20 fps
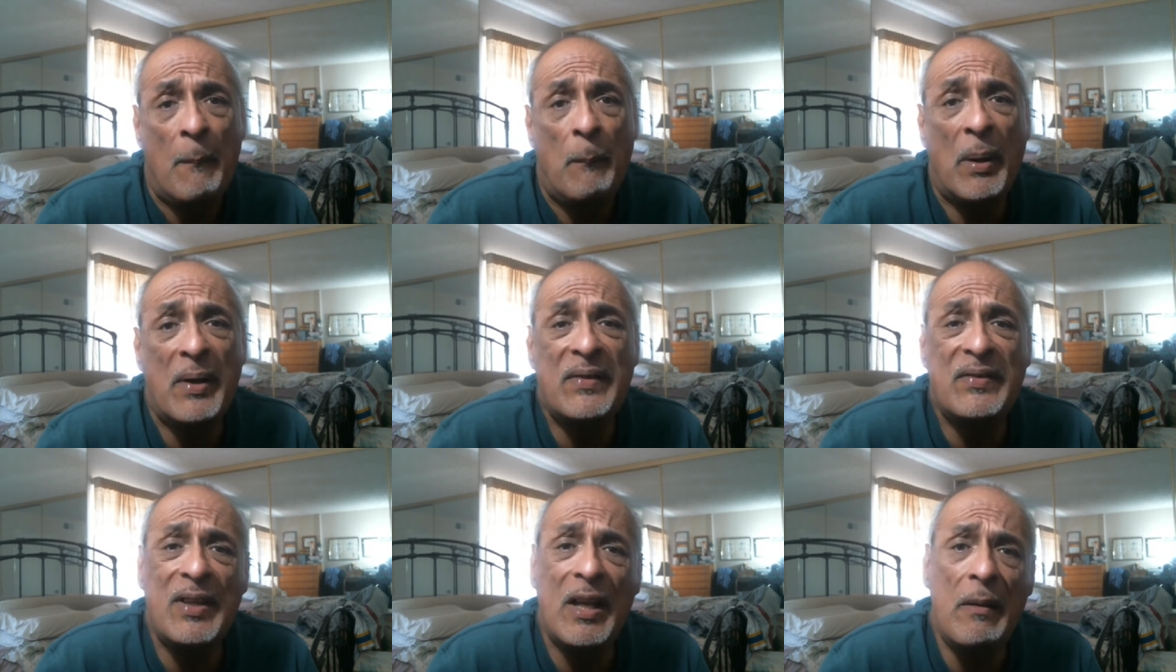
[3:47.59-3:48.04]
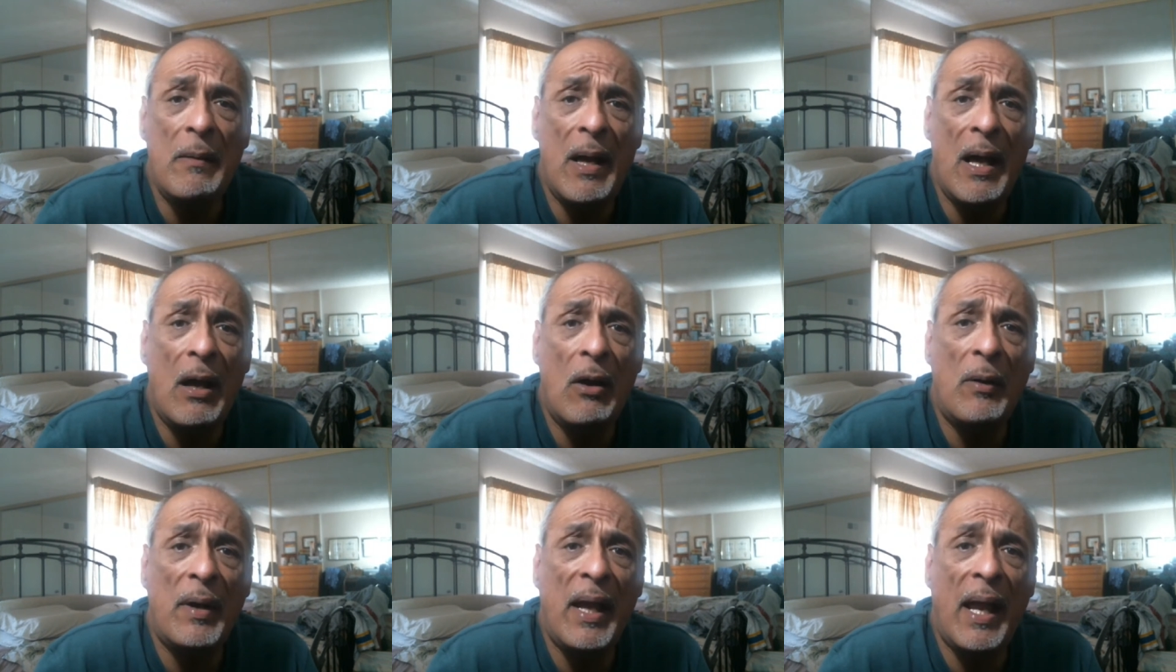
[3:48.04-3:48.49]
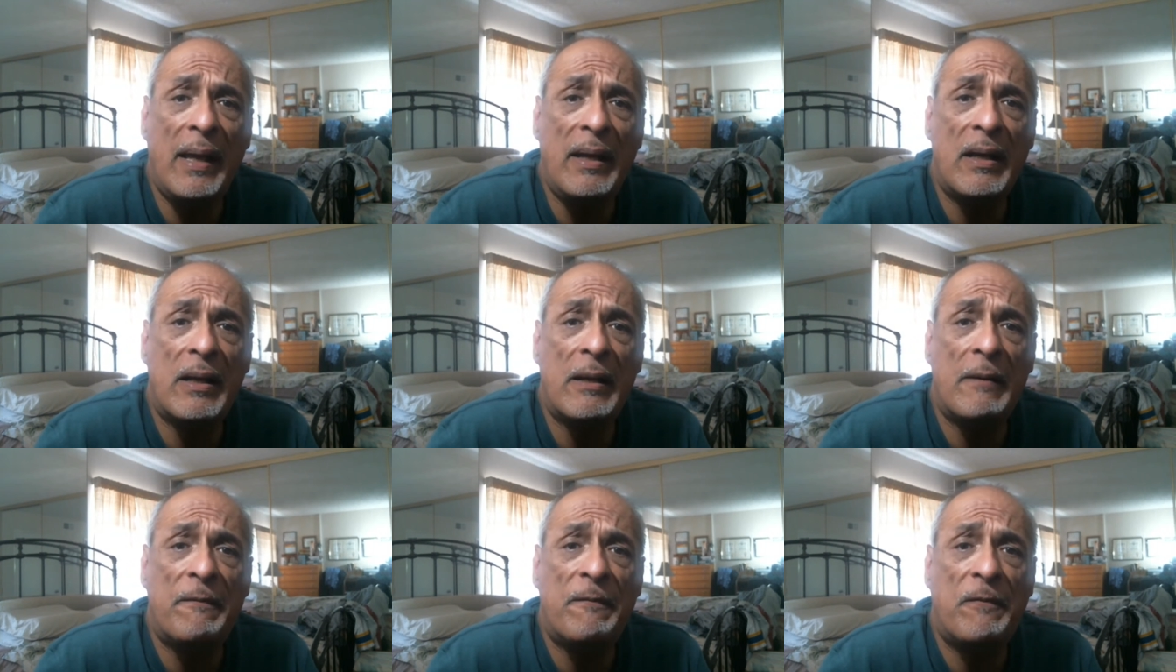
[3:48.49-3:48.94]
But somehow he
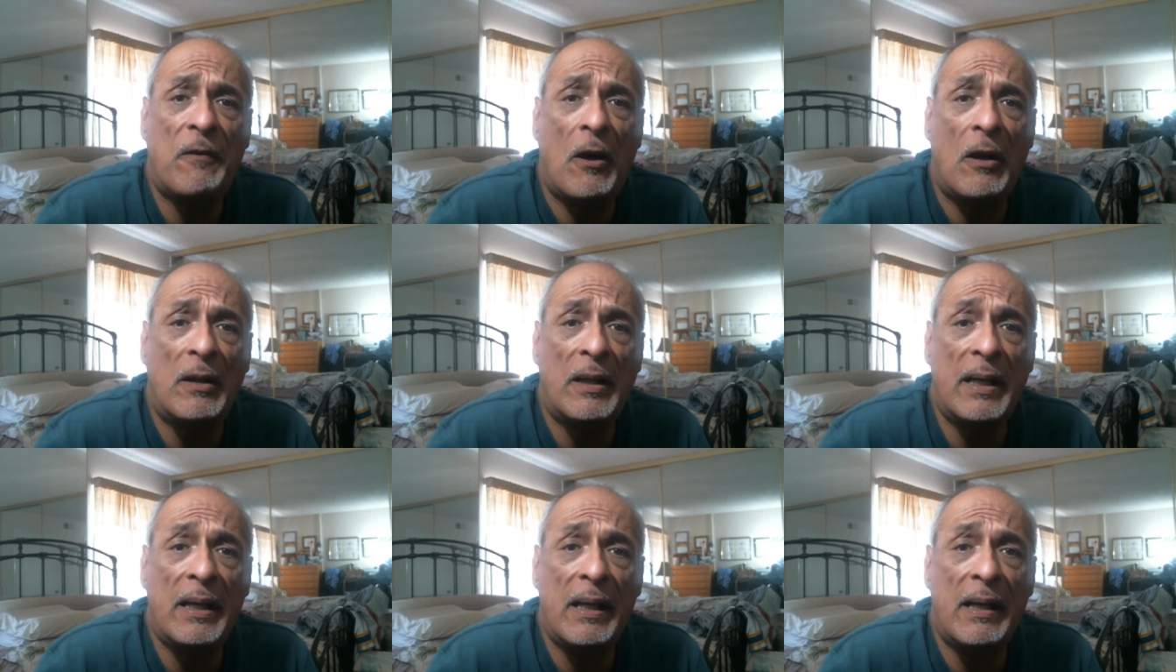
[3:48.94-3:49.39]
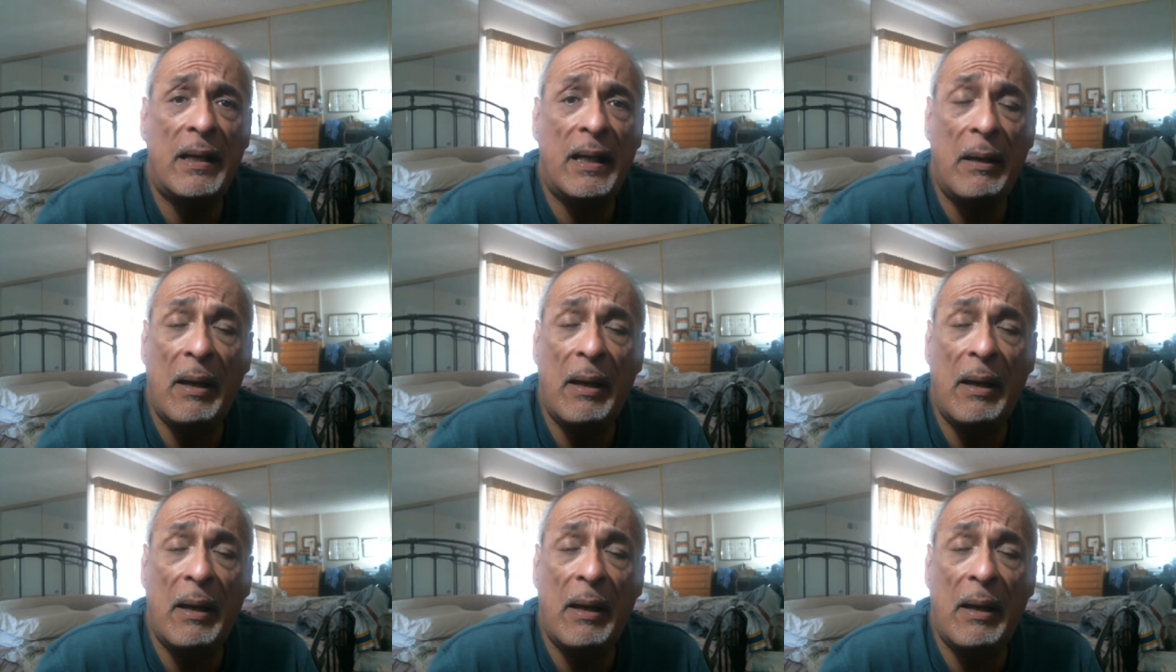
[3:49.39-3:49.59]
ended up falling in.